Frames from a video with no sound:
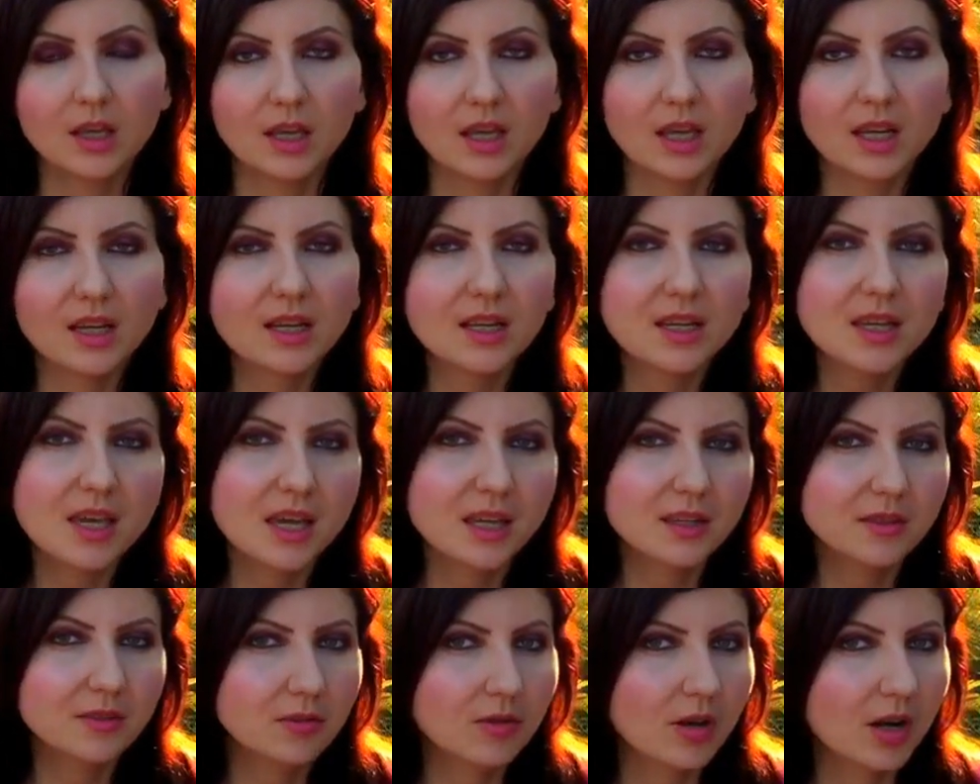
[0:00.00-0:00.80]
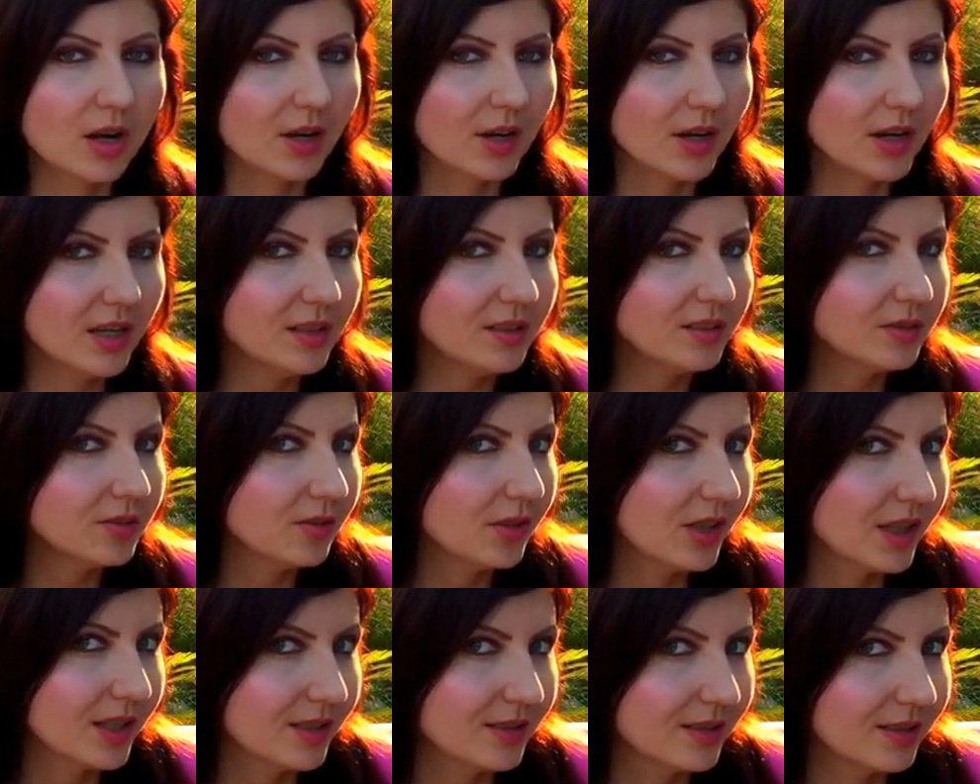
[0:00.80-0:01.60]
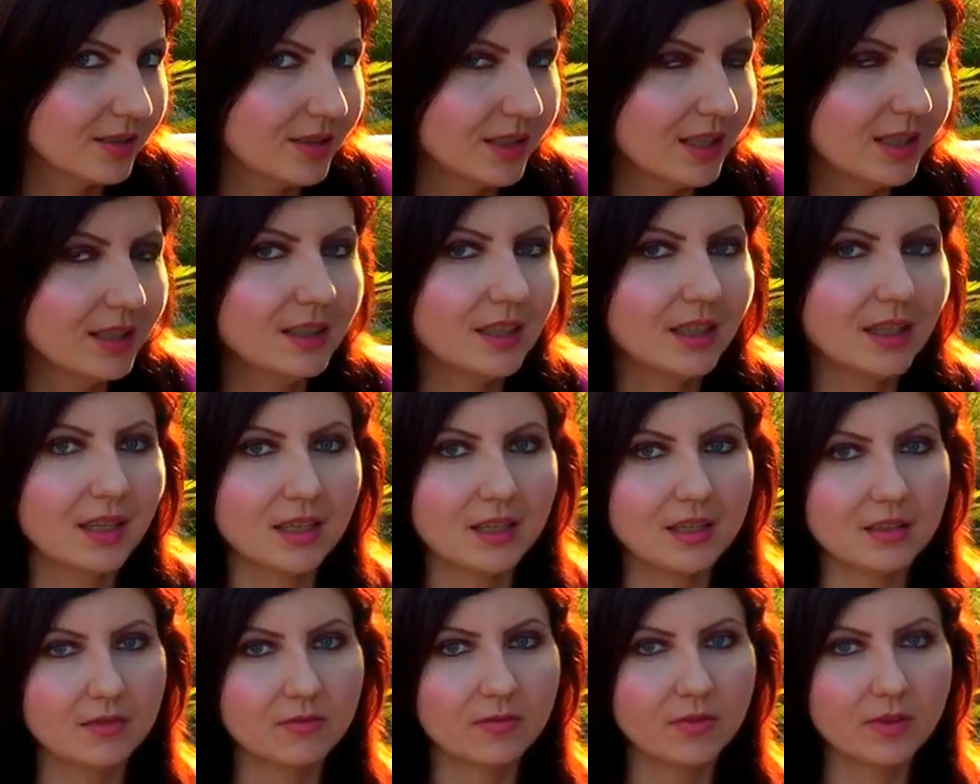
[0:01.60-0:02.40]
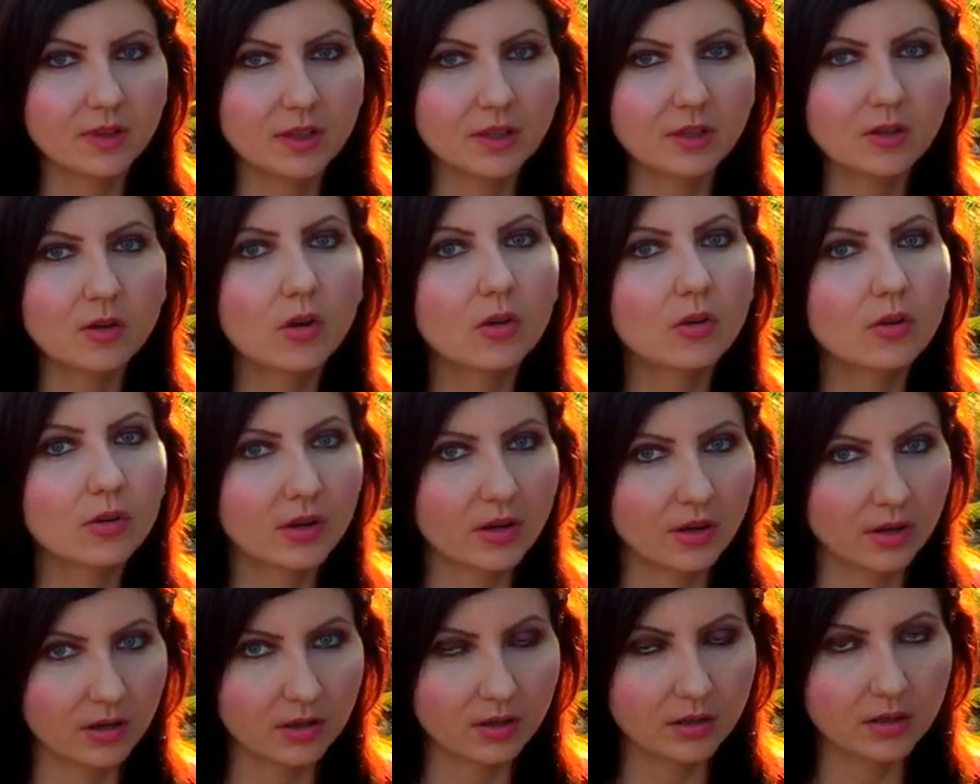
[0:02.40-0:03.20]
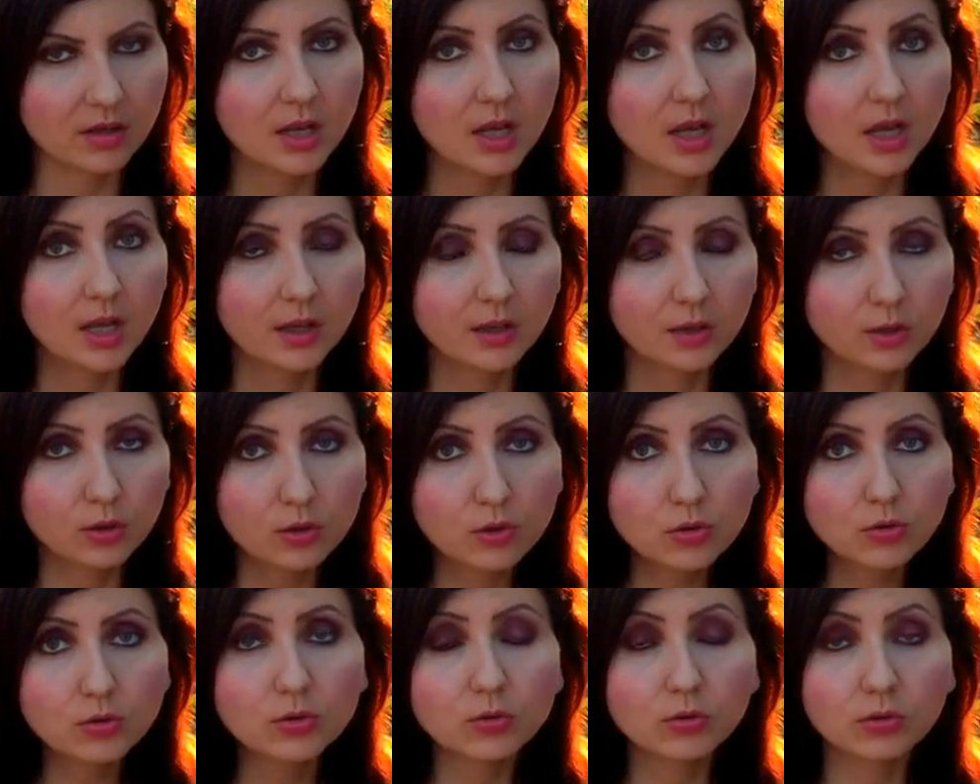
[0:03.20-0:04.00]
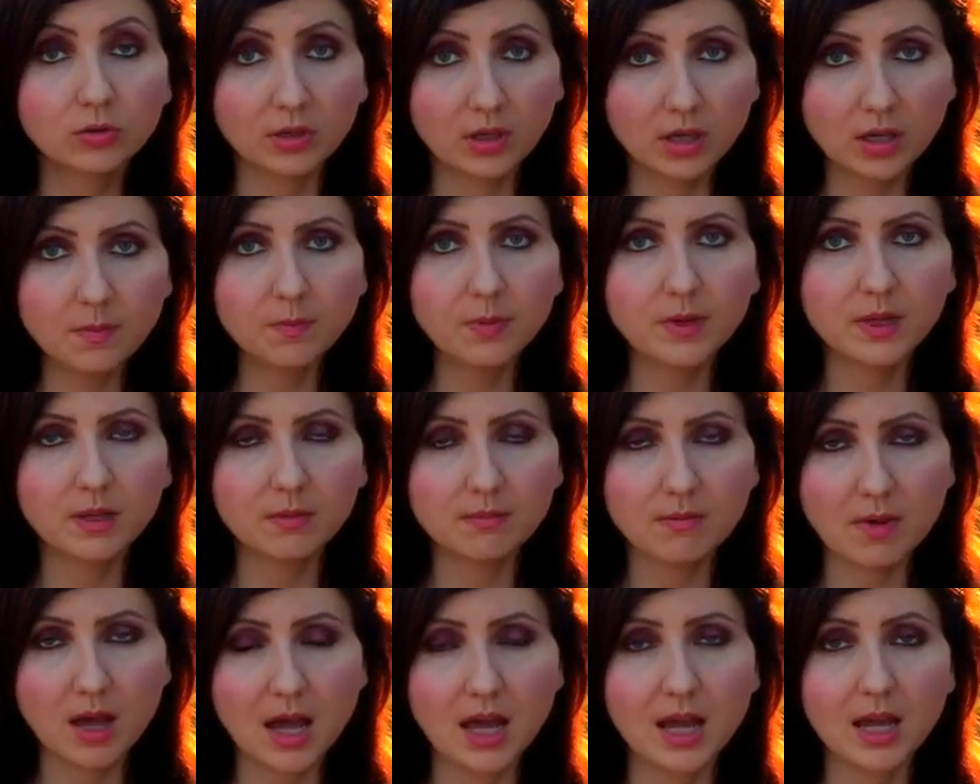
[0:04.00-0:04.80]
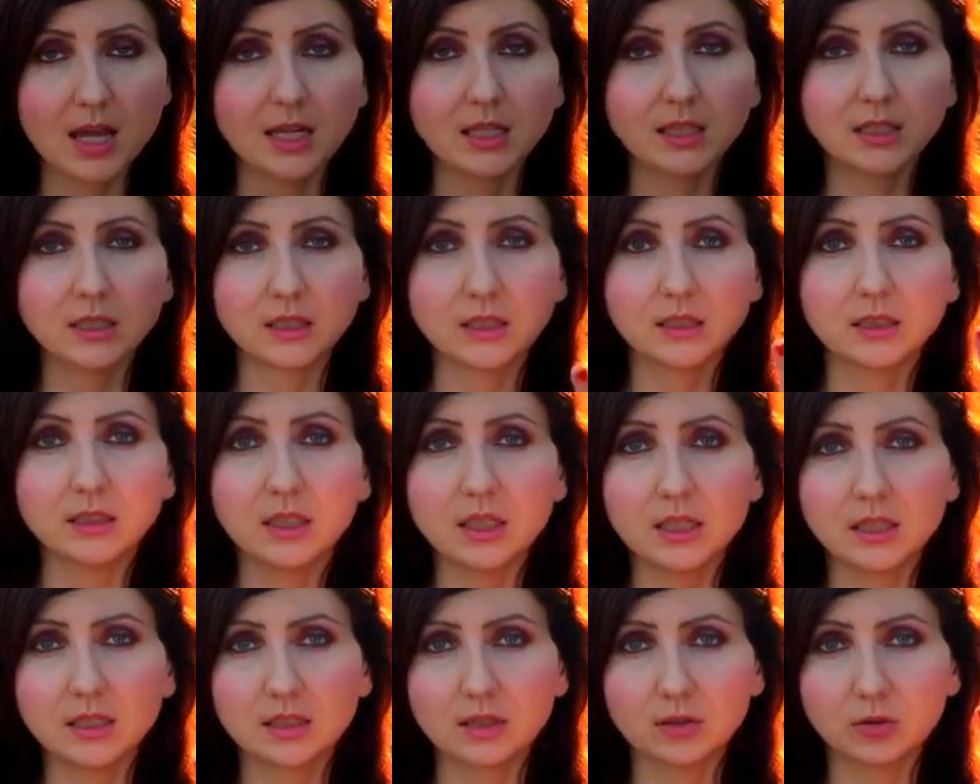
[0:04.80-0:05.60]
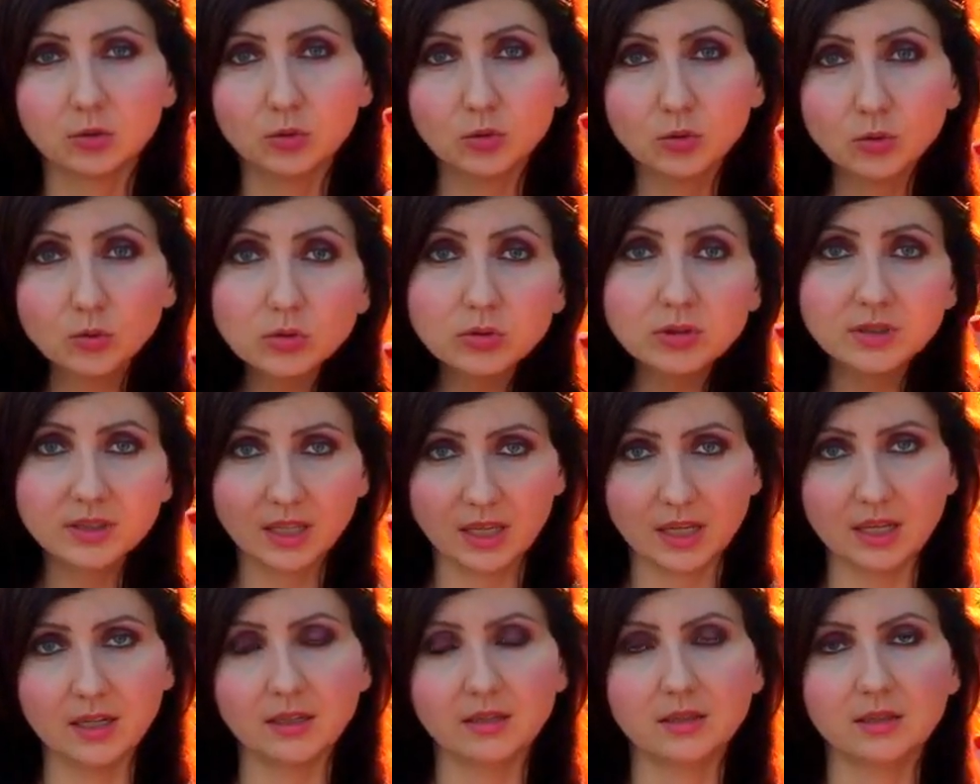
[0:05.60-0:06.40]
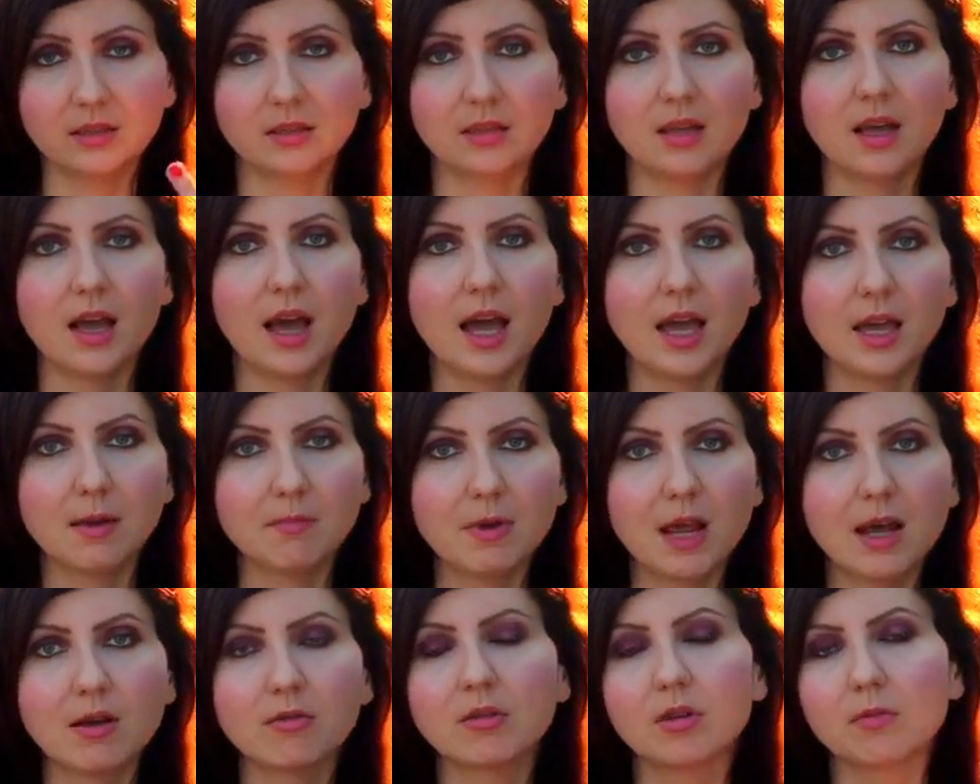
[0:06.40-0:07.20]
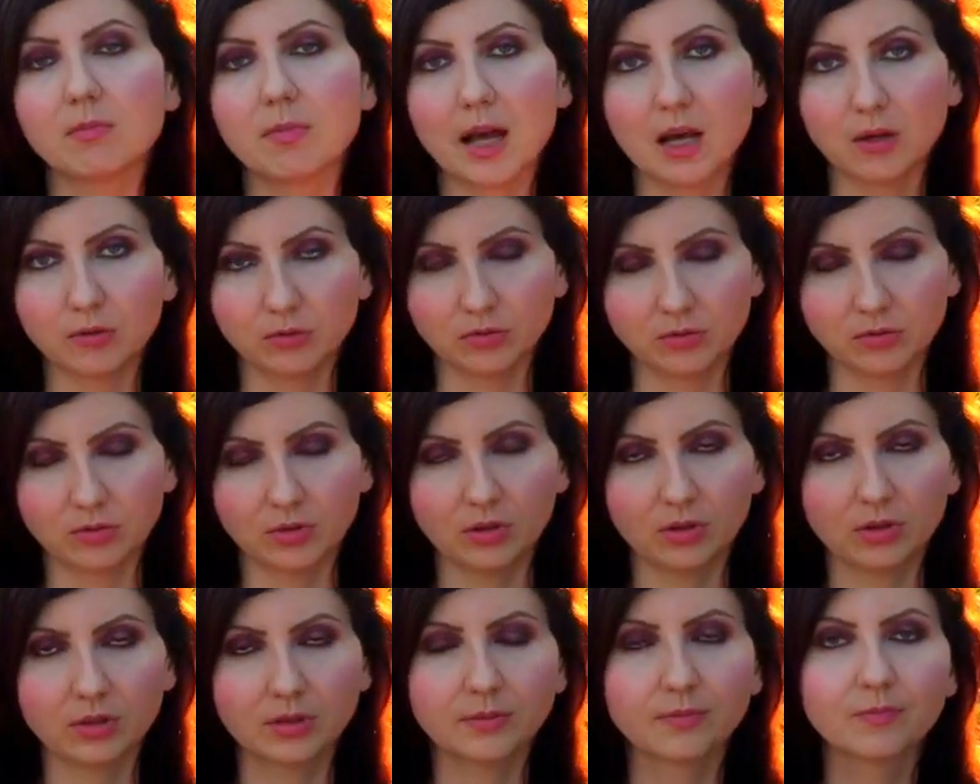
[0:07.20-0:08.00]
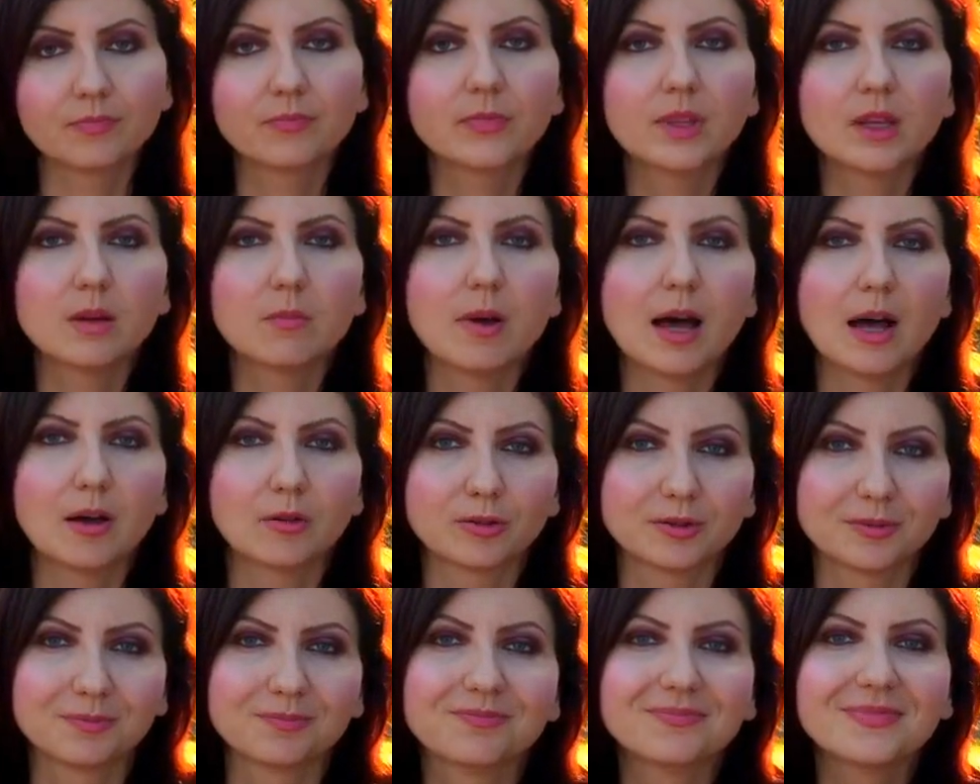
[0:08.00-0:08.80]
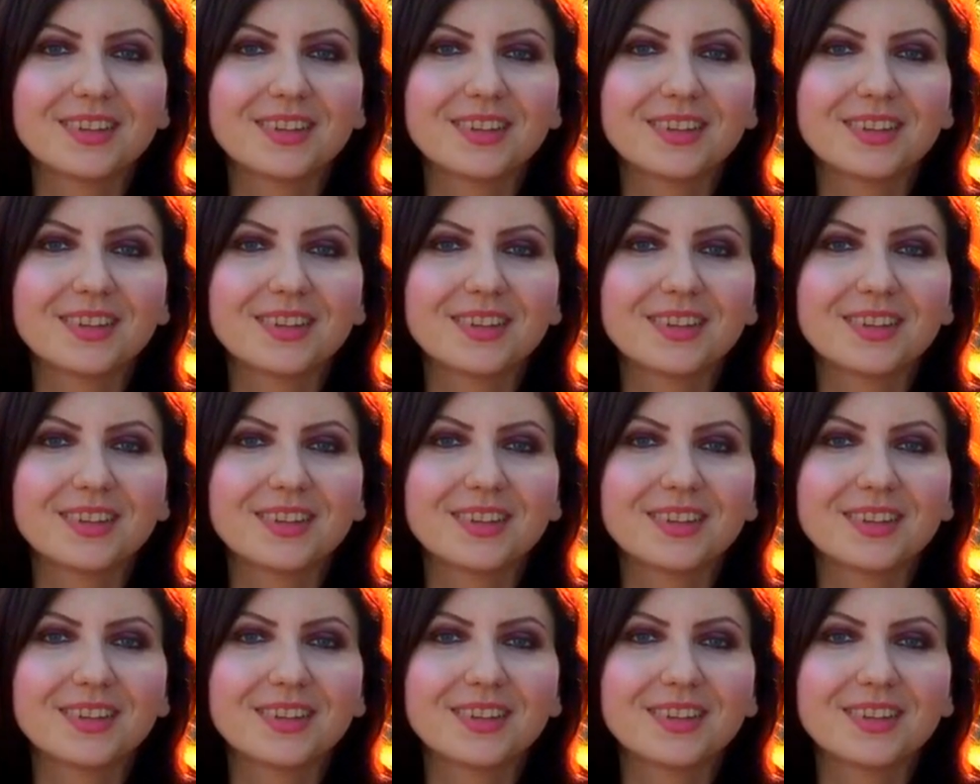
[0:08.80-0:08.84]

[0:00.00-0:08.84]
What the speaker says: In case you are interested in Virgo girl, you should keep in mind these two things I'm now about to talk about.